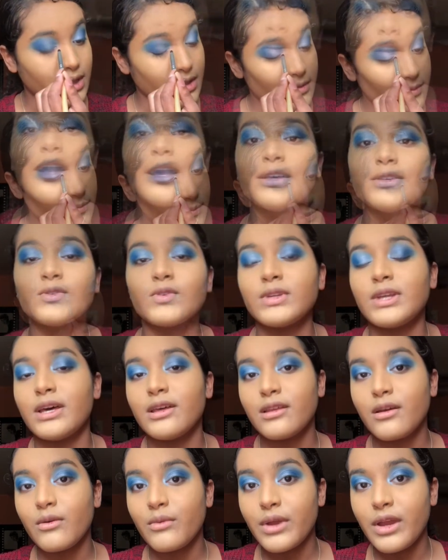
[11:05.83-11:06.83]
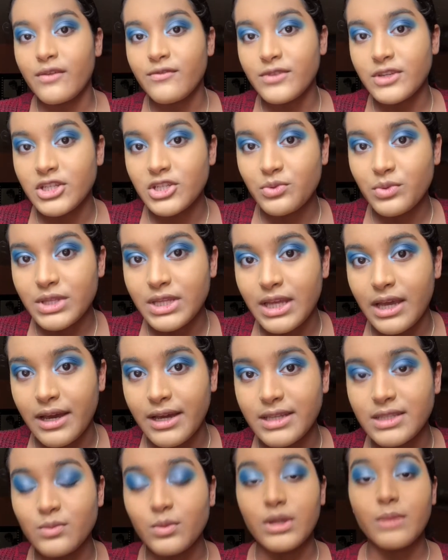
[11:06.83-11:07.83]
Okay, so now that we are finished with the
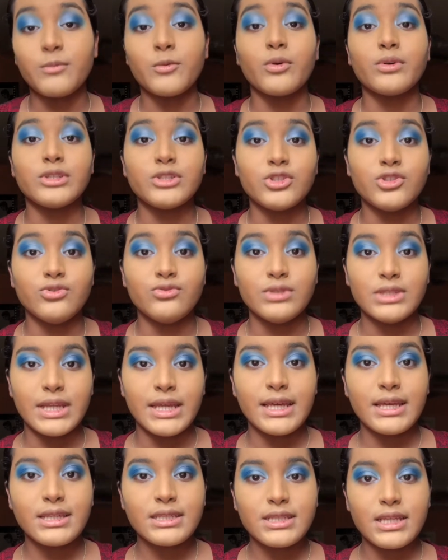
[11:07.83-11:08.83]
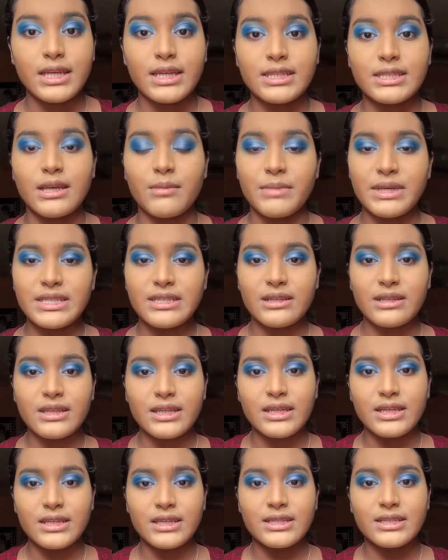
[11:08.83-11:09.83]
eyes, what I'm going to do next is I'm basically
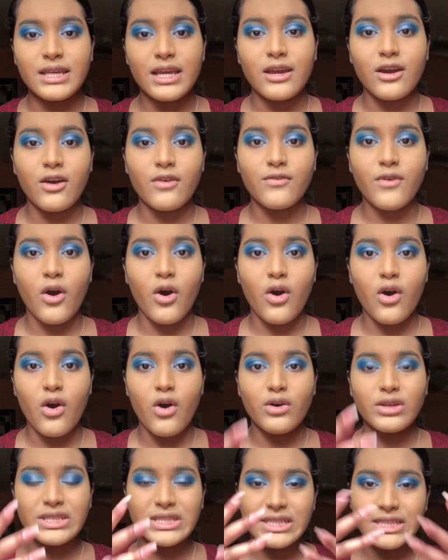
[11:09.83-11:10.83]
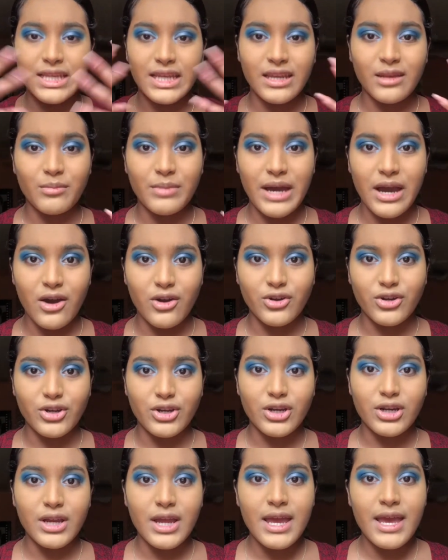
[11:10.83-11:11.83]
gonna take off all of the setting
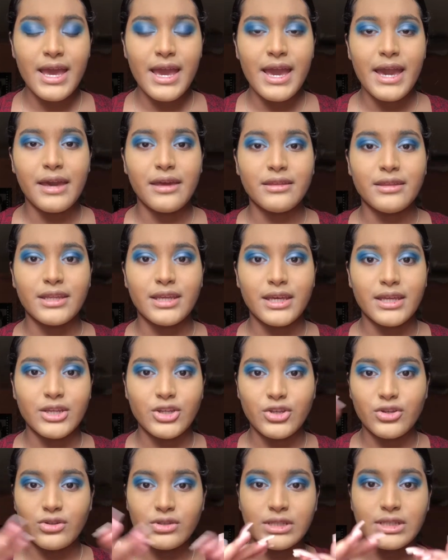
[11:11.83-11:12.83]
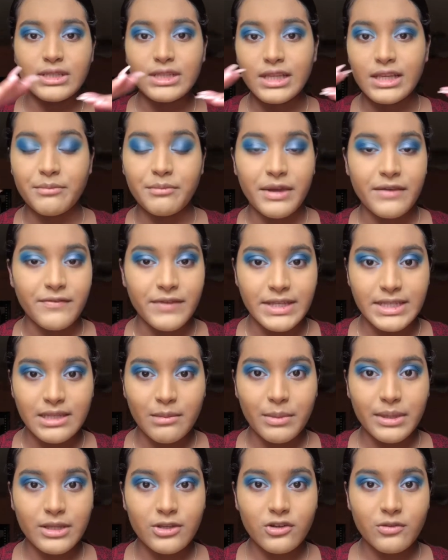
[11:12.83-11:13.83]
powder and then, you know, just clean my face up a
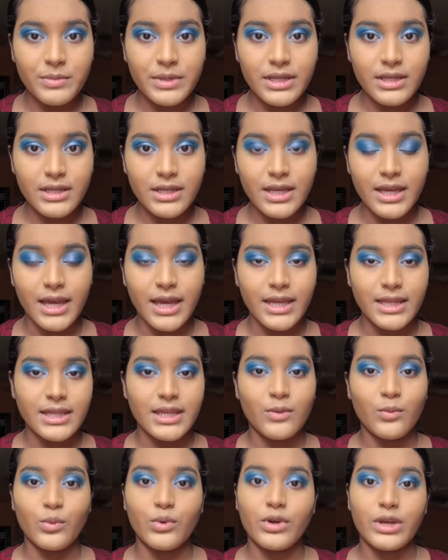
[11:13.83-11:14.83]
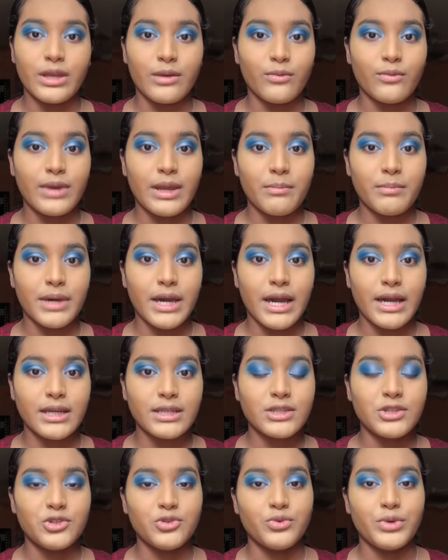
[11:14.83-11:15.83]
little bit, and then we'll get right back to
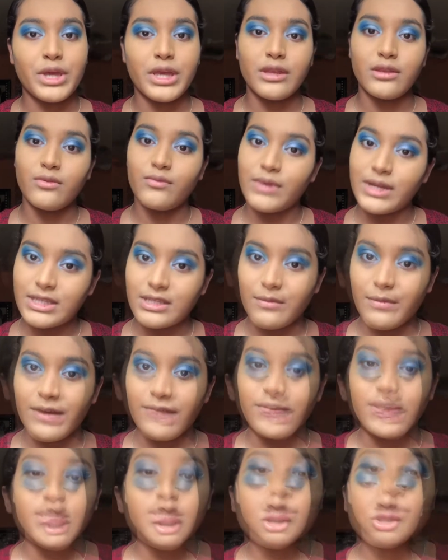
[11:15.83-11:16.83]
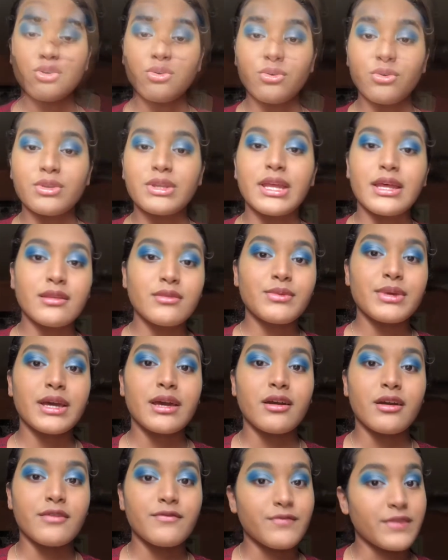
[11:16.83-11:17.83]
doing the rest of my face. So now that we got
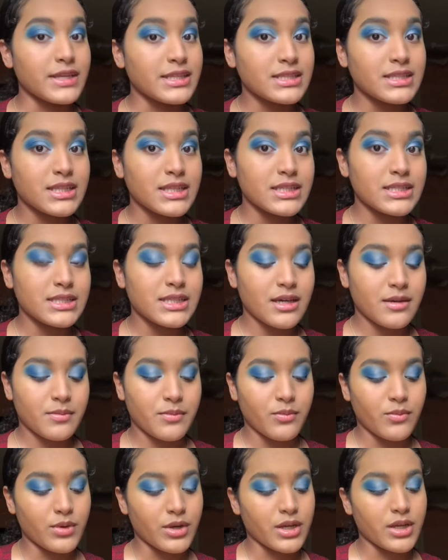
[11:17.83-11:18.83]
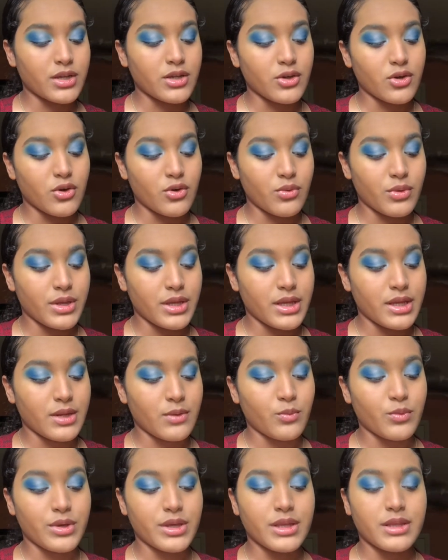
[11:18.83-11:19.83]
our face cleaned up, we're gonna go in
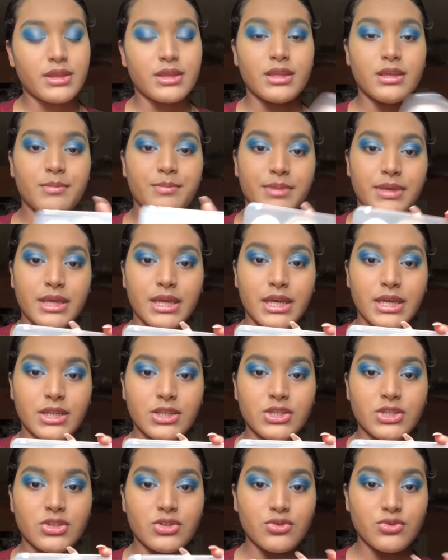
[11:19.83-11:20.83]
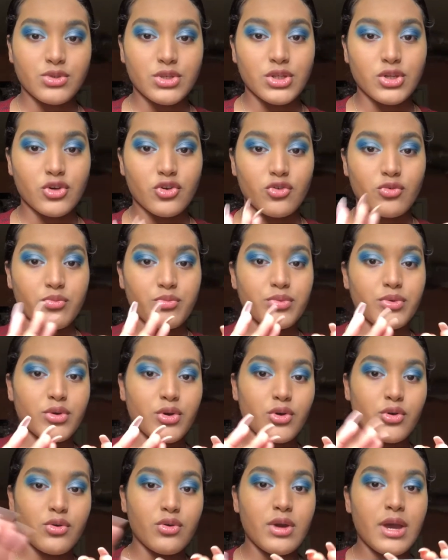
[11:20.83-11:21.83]
with the BH Studio
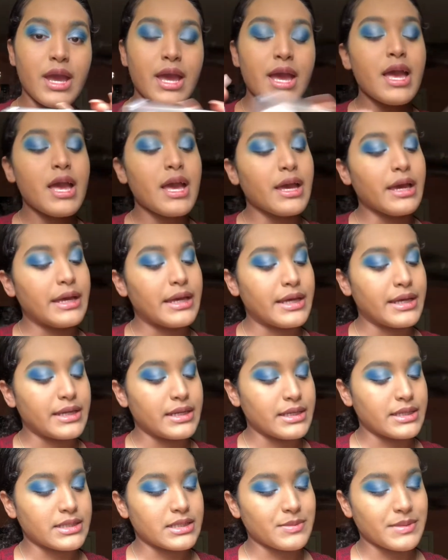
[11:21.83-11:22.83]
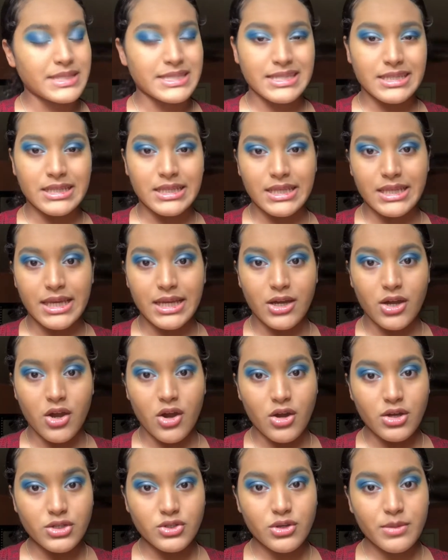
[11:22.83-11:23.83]
Pro, and it's basically like a
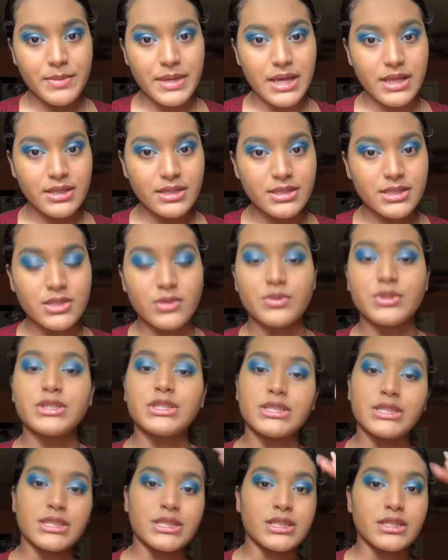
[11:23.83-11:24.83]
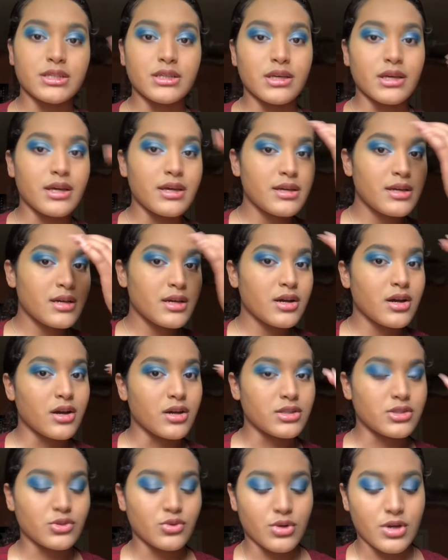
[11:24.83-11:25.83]
contour palette. So we're just gonna
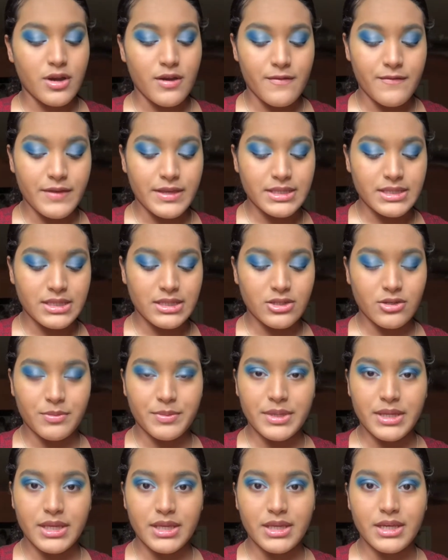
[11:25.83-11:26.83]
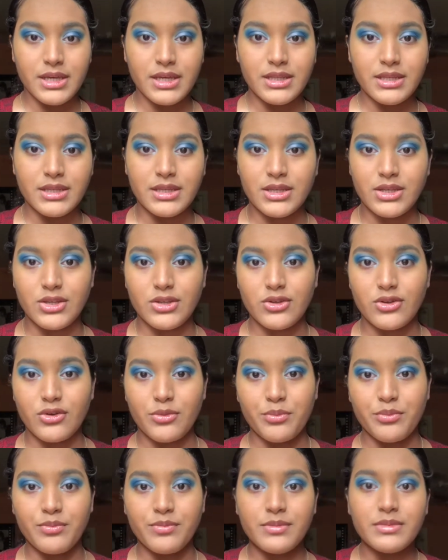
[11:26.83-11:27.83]
contour our face a little bit and then, you know,
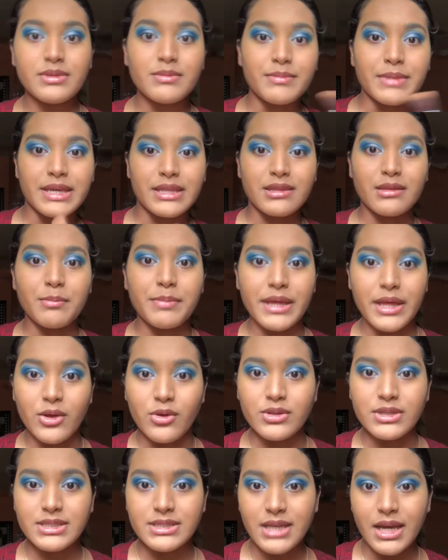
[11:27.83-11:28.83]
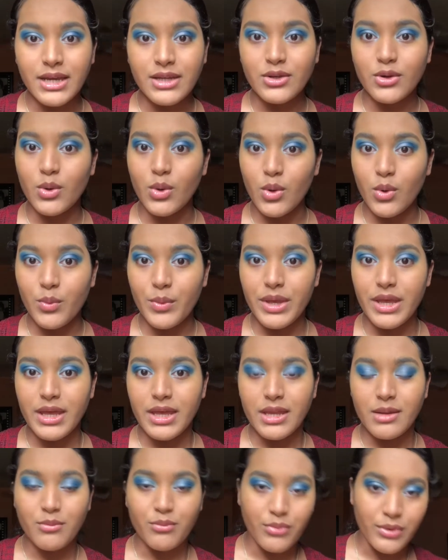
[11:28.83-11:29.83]
make the paleness kind of go away
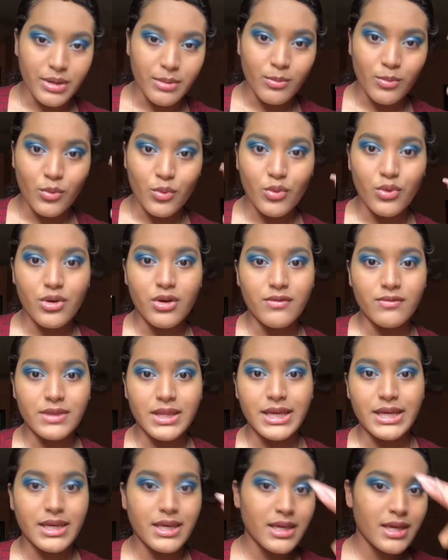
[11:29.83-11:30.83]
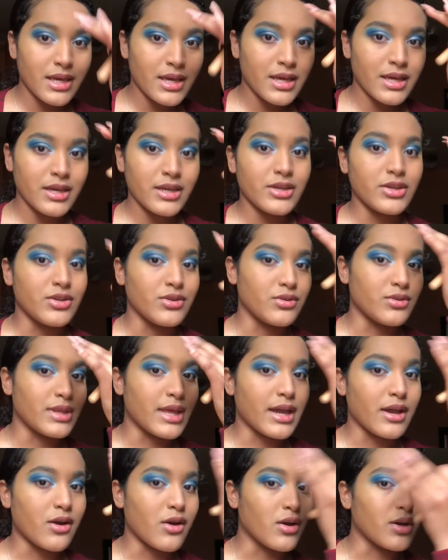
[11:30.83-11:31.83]
and bring more of like, you know, that
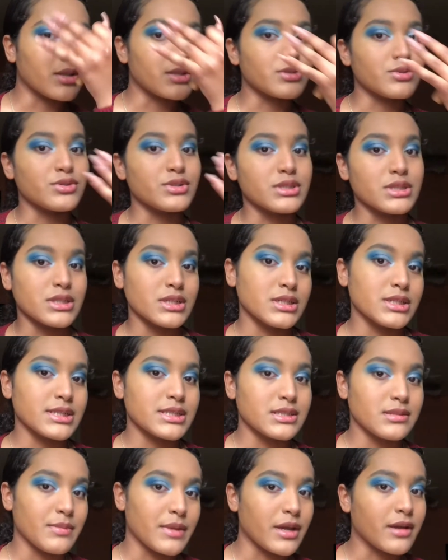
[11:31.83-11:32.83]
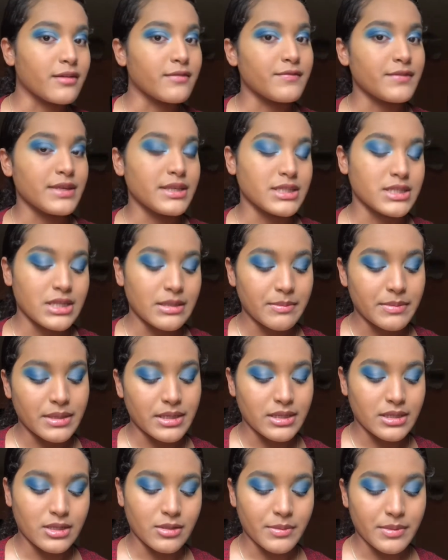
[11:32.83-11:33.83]
contoured look to make our face shape look a
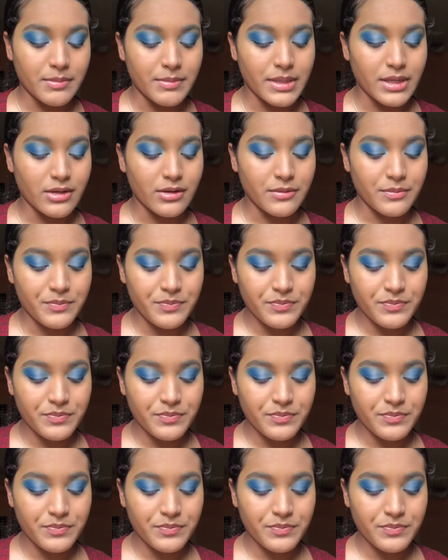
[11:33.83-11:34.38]
little bit better.